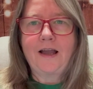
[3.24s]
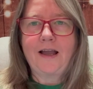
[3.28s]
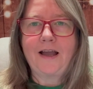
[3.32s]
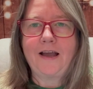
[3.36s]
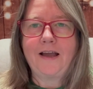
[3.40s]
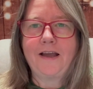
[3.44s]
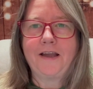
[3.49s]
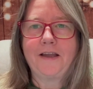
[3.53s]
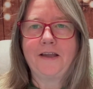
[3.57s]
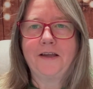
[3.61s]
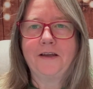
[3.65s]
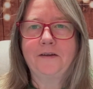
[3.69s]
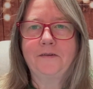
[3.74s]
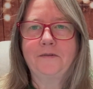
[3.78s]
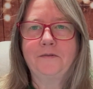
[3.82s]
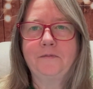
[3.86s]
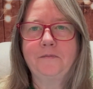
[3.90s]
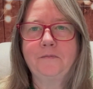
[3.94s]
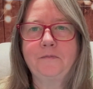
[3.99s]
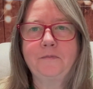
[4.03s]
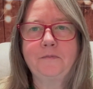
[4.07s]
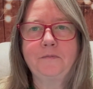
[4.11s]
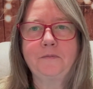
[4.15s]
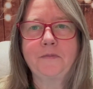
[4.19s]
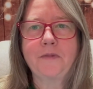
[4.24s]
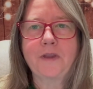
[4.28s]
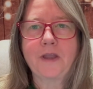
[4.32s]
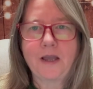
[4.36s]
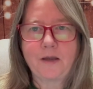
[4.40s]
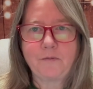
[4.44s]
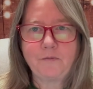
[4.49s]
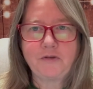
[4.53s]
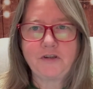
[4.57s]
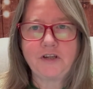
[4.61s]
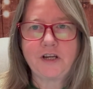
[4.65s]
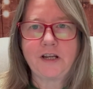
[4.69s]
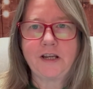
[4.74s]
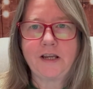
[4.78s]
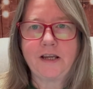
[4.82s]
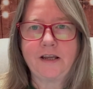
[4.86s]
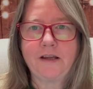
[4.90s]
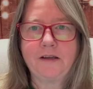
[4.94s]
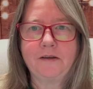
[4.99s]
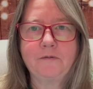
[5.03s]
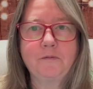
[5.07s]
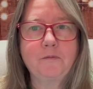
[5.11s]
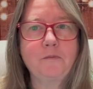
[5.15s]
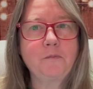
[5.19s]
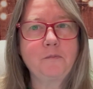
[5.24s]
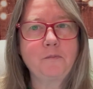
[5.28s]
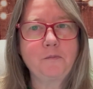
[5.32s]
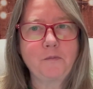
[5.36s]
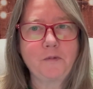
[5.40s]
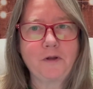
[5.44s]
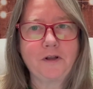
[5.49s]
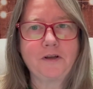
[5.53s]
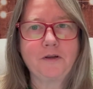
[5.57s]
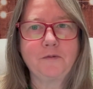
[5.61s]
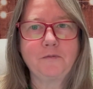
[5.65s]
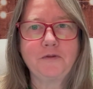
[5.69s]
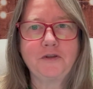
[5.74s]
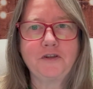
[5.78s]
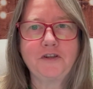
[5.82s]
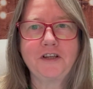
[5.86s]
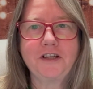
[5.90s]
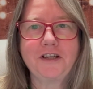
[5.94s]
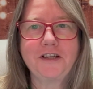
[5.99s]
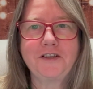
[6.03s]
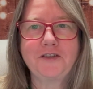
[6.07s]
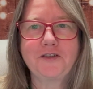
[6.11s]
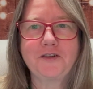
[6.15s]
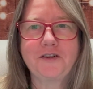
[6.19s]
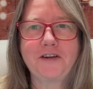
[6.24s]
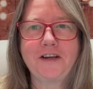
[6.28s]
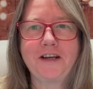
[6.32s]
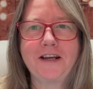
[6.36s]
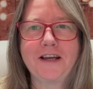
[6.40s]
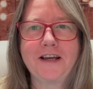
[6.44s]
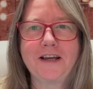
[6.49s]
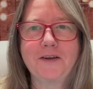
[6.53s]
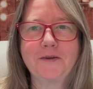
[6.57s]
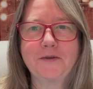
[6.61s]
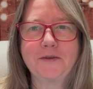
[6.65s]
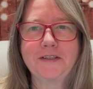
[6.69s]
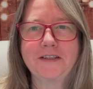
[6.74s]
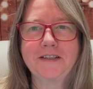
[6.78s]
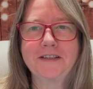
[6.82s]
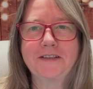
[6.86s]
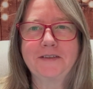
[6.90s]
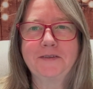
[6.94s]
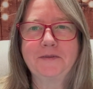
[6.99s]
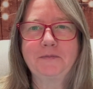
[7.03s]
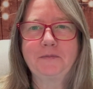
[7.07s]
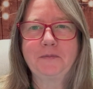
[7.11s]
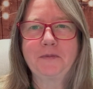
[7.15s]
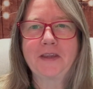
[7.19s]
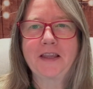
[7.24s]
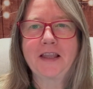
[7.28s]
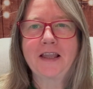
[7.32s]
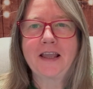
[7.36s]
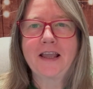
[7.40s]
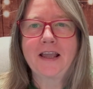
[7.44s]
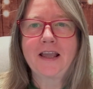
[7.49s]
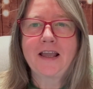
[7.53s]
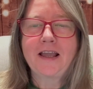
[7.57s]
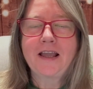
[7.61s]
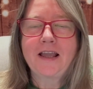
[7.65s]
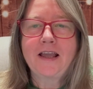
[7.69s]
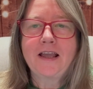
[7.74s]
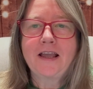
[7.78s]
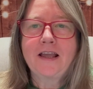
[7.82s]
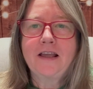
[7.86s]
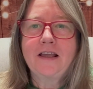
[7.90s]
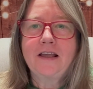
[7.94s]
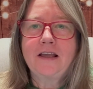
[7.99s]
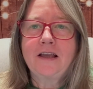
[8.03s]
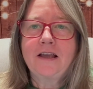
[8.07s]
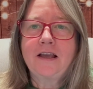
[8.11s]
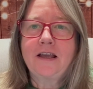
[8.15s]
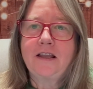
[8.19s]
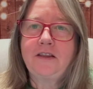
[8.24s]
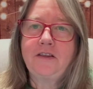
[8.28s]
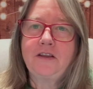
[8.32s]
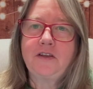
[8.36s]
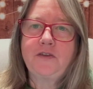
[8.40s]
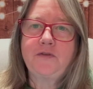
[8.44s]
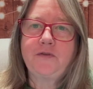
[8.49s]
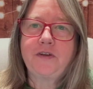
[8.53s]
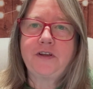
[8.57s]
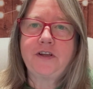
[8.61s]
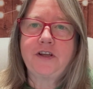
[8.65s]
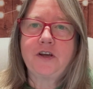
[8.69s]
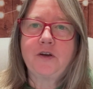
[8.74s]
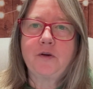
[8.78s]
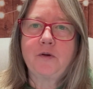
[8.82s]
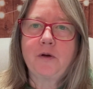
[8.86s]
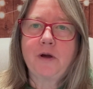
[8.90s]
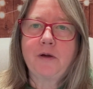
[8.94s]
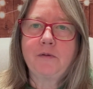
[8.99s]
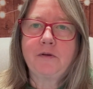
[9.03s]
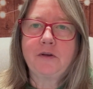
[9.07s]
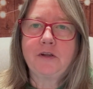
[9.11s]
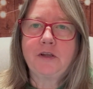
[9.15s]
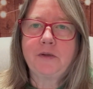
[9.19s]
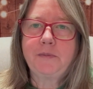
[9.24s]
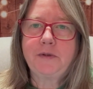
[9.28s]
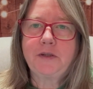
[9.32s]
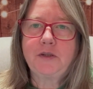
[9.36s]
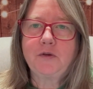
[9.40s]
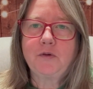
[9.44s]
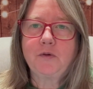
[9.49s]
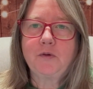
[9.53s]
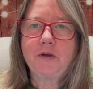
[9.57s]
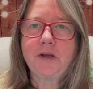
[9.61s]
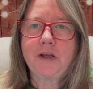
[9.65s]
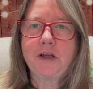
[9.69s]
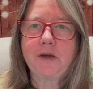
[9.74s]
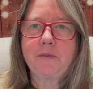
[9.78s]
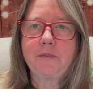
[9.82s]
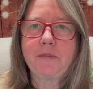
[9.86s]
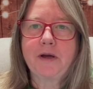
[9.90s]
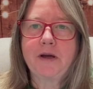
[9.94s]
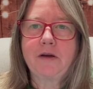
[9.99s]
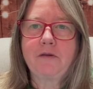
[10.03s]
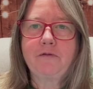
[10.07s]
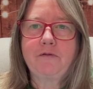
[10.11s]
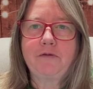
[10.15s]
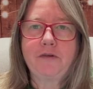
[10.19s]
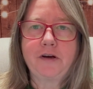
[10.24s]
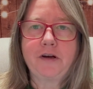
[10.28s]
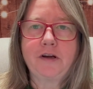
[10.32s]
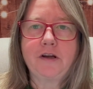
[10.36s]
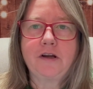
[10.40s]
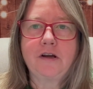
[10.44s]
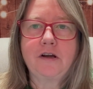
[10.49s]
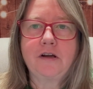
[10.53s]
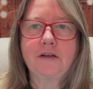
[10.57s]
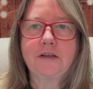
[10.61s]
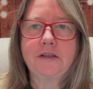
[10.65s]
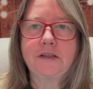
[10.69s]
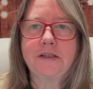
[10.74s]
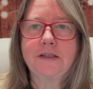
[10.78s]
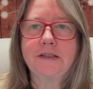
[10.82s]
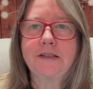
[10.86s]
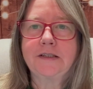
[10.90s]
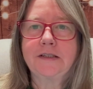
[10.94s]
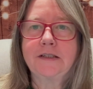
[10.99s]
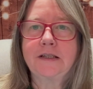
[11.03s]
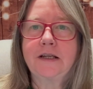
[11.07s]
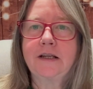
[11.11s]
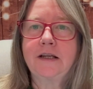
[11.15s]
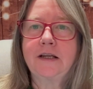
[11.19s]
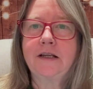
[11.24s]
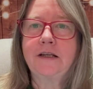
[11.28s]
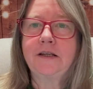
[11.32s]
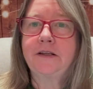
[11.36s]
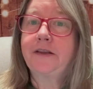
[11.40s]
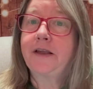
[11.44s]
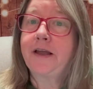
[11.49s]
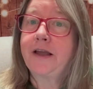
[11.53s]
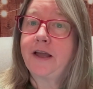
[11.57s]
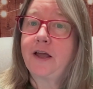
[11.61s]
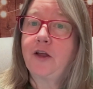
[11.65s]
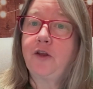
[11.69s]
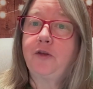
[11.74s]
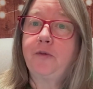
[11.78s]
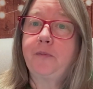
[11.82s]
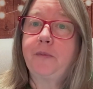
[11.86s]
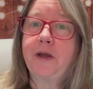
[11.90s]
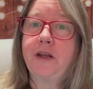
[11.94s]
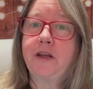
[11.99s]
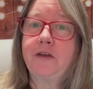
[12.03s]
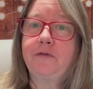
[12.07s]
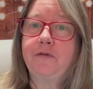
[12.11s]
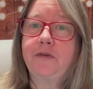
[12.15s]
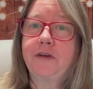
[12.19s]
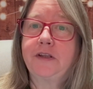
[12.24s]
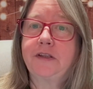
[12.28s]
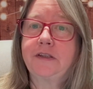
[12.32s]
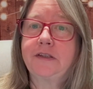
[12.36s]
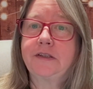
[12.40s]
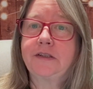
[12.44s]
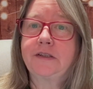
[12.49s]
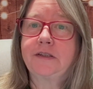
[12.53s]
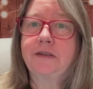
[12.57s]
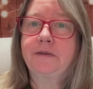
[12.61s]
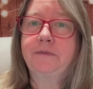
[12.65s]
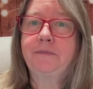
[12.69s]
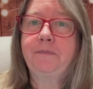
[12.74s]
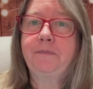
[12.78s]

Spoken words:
Hi, I'm Jenny. Welcome to Jenny's Greenhouse. In this video, I'm going to be talking about front gardens and their health benefits.